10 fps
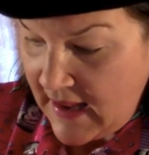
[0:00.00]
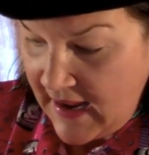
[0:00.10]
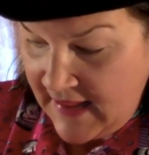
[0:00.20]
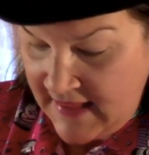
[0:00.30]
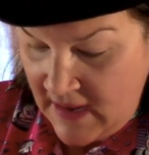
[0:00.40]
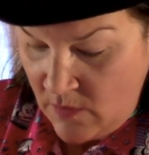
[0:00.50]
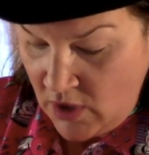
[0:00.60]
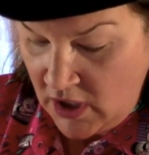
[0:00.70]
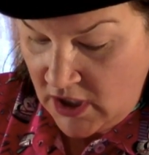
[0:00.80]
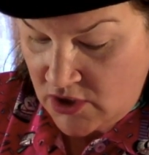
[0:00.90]
And then we're
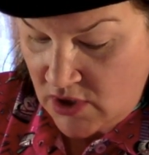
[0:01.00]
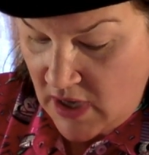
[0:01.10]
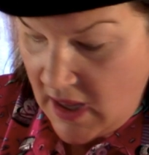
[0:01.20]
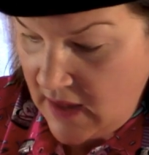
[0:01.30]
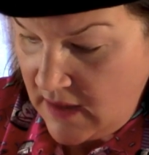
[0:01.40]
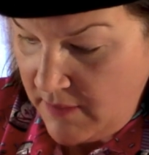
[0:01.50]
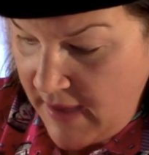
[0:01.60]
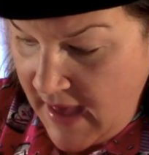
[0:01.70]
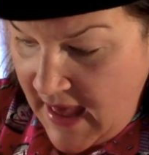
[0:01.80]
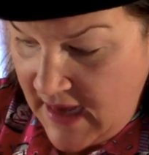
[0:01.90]
going to draw the
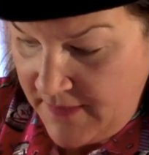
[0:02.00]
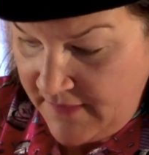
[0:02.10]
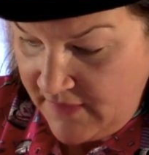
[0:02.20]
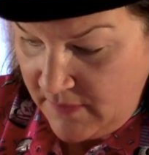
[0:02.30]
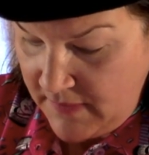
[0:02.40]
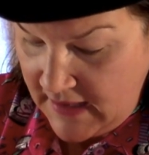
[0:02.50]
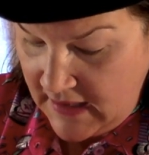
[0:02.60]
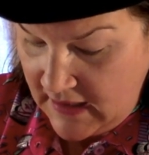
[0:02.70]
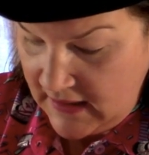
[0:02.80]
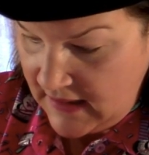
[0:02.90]
bottom of the
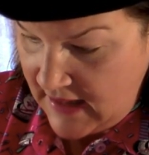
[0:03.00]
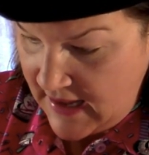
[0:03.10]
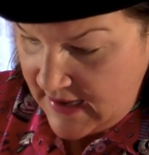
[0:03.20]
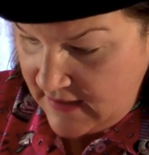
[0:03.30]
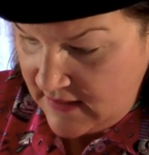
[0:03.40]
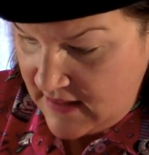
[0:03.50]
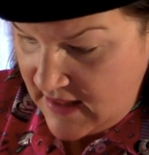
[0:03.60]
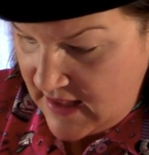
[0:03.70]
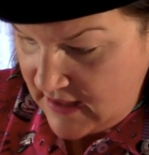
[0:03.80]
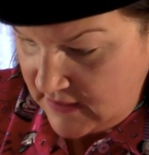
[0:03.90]
beak like
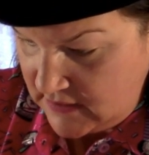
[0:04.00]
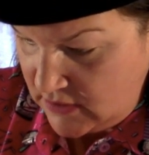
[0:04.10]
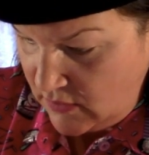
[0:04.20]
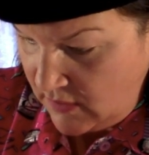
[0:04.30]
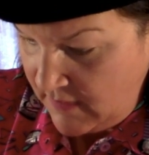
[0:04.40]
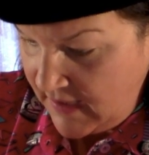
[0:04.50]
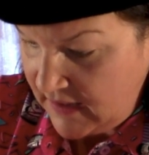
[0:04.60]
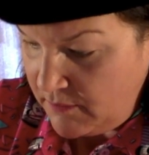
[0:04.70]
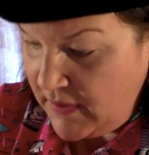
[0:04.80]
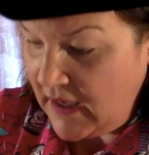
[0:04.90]
this. You can make
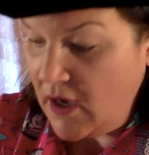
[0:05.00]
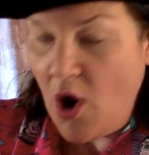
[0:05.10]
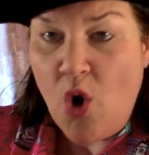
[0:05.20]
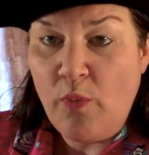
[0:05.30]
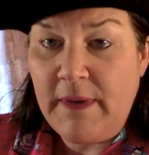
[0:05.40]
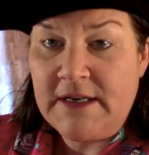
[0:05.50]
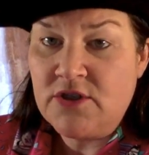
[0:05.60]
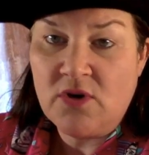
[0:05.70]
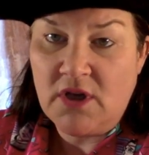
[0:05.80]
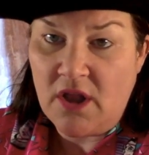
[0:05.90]
the beak opened
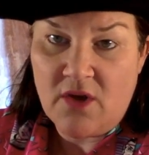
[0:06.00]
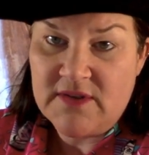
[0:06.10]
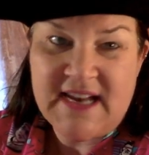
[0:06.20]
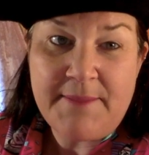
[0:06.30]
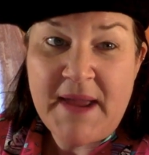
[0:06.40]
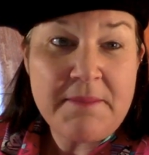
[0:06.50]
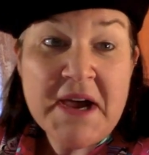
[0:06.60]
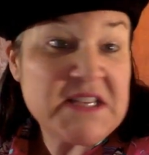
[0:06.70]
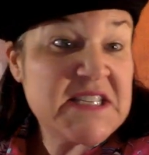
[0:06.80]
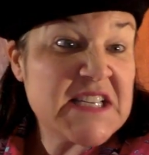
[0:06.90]
or closed. I made
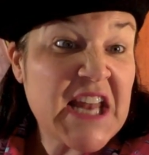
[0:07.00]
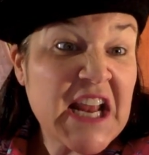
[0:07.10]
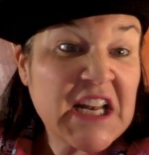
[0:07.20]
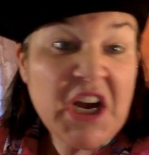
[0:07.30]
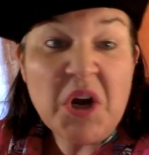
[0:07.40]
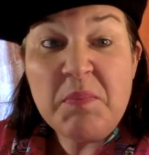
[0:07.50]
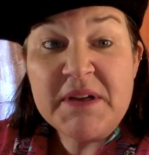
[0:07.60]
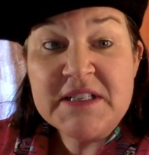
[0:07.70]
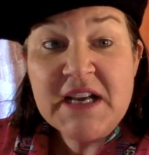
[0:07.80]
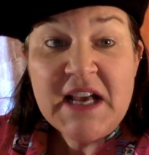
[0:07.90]
mine slightly
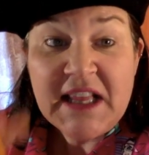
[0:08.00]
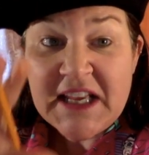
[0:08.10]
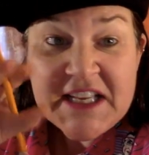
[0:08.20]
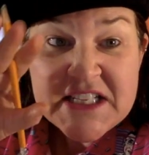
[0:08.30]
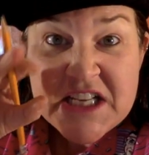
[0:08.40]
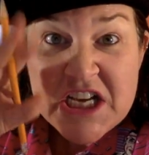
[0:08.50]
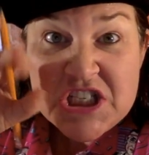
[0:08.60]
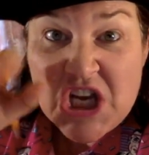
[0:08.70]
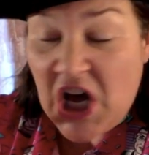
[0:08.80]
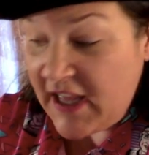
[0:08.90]
opened, like he's
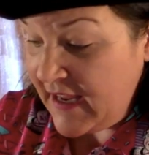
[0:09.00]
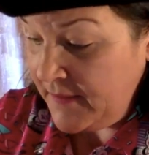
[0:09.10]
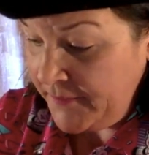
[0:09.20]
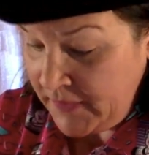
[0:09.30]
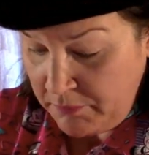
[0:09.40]
talking.